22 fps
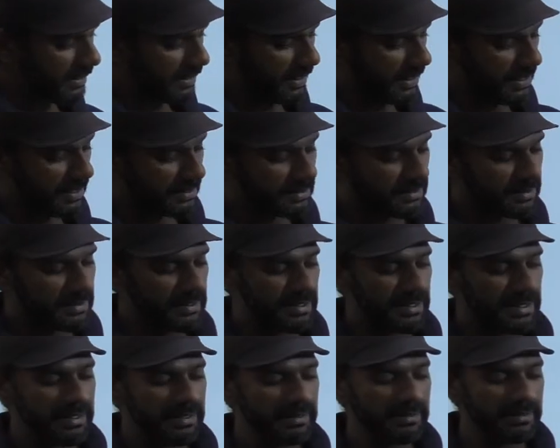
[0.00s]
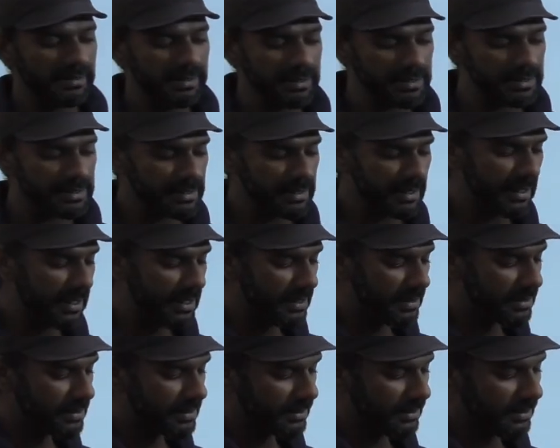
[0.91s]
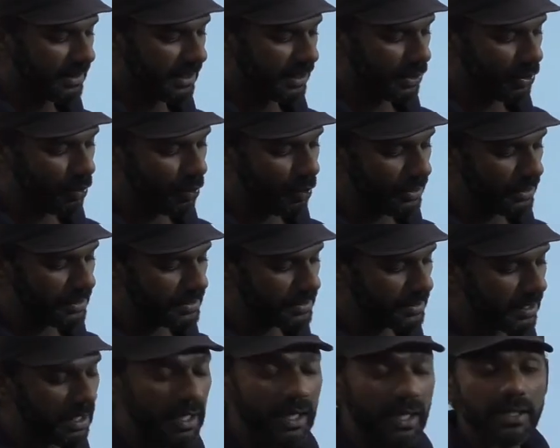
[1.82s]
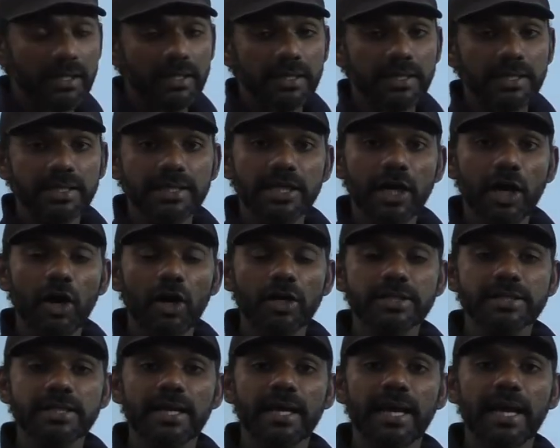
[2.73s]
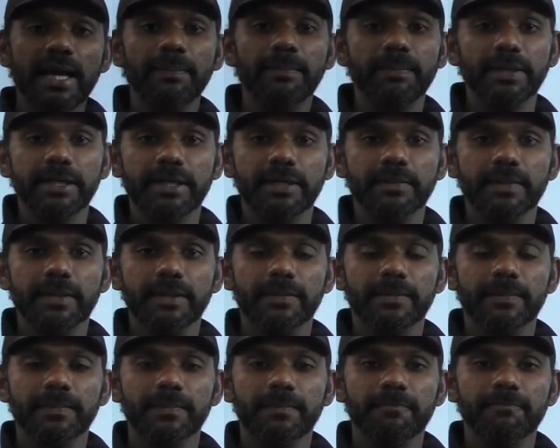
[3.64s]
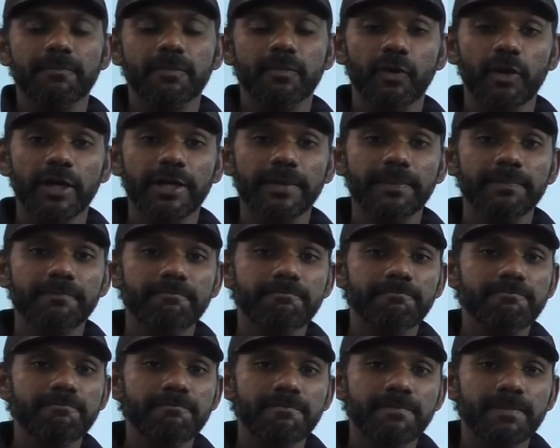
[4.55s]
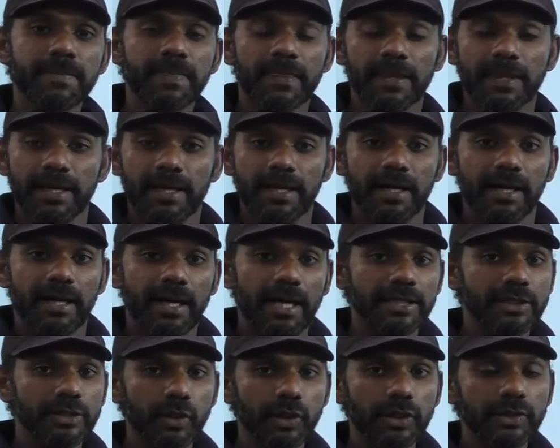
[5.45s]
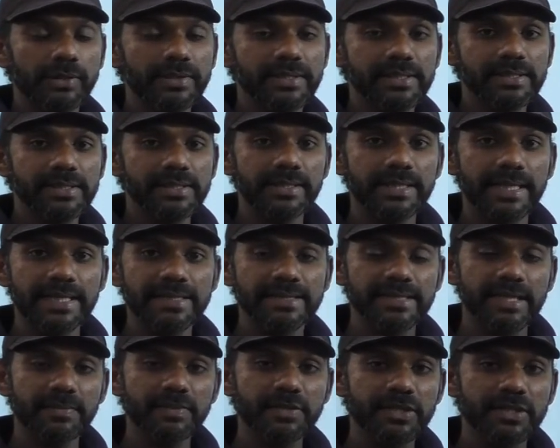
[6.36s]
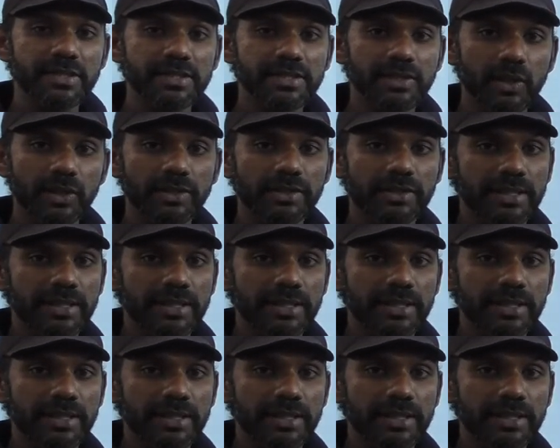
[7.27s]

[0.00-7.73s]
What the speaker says: that in this case the rules are not applicable. Why? I told you this in the exceptions on